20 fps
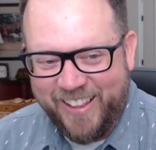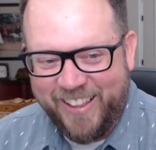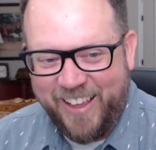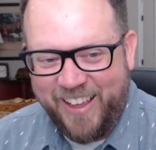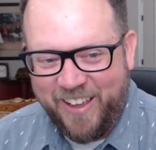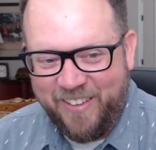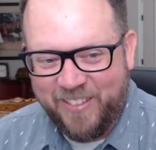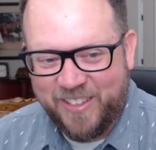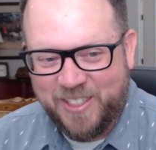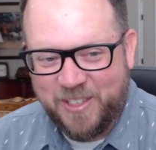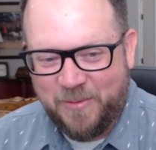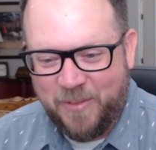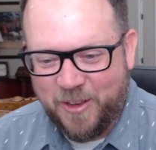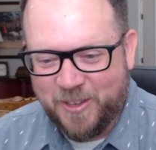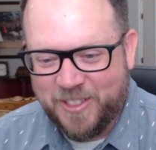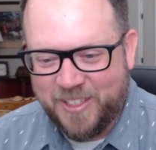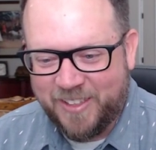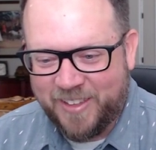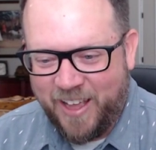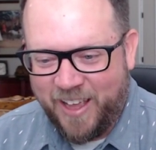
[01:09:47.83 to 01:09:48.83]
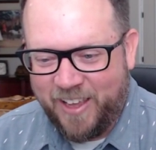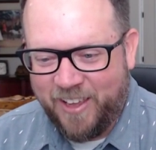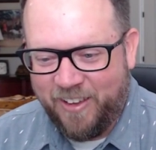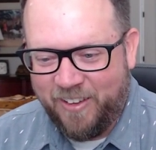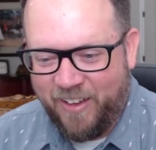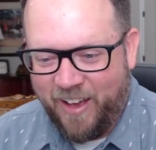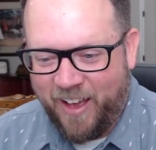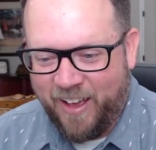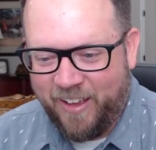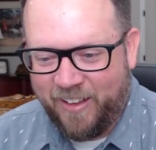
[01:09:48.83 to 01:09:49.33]
Even supposing, thank
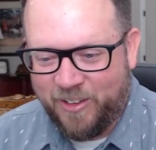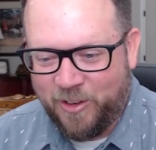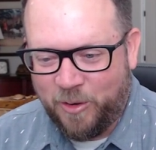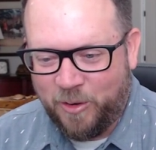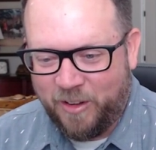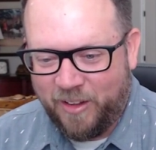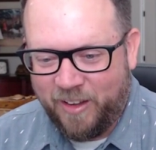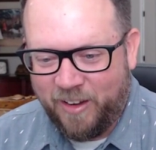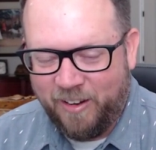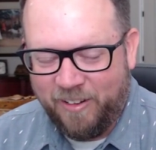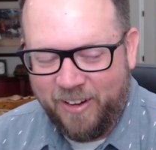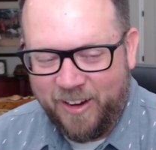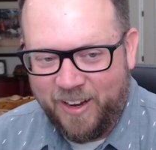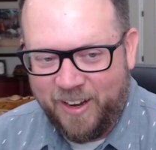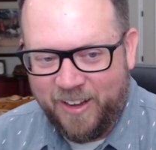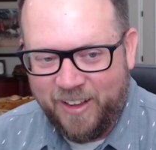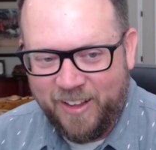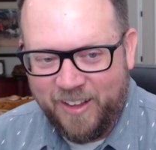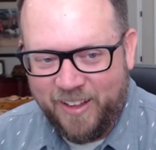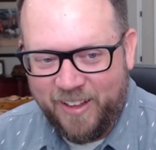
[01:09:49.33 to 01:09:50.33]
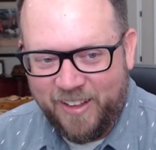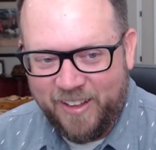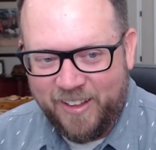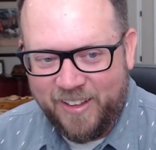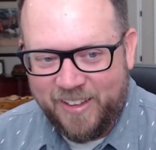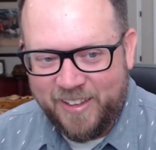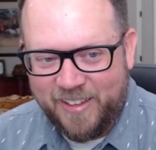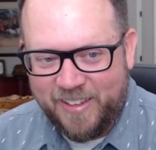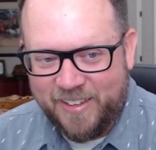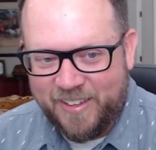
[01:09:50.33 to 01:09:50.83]
you. I totally agree.
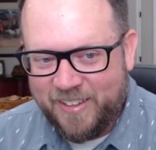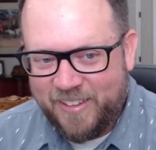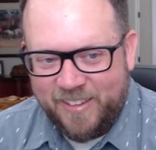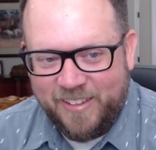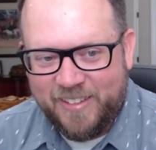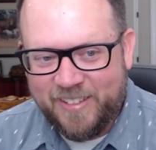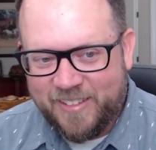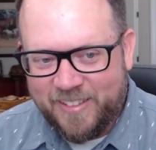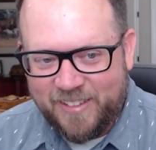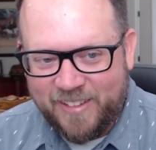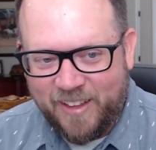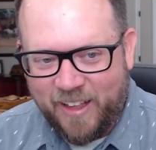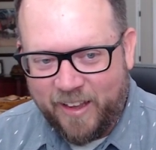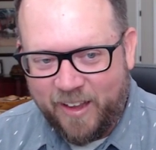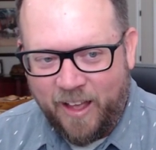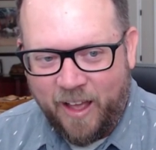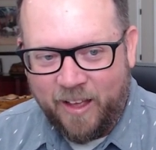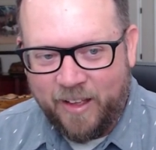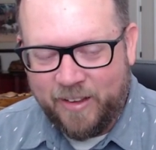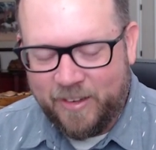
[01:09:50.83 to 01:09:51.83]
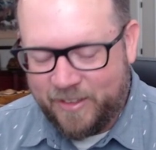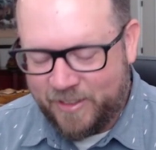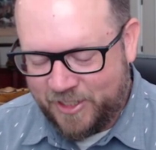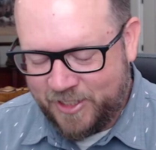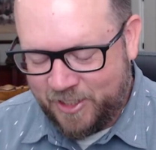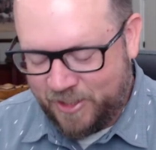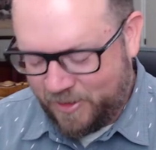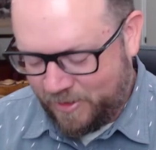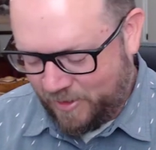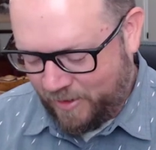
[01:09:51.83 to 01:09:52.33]
Like, I
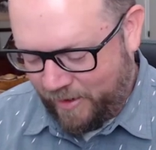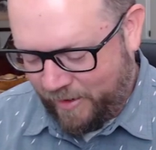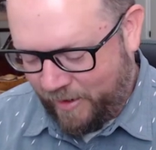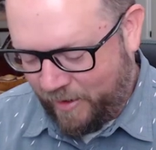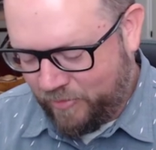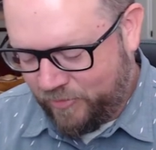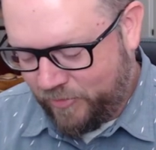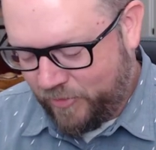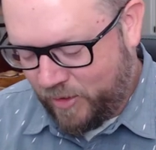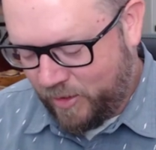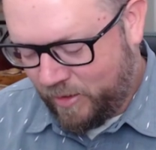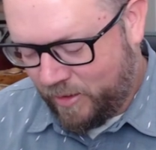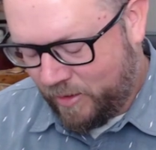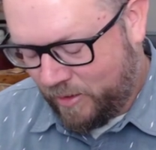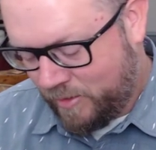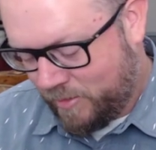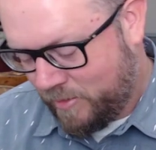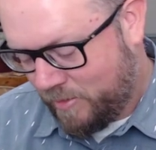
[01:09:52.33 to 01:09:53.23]
just have fun.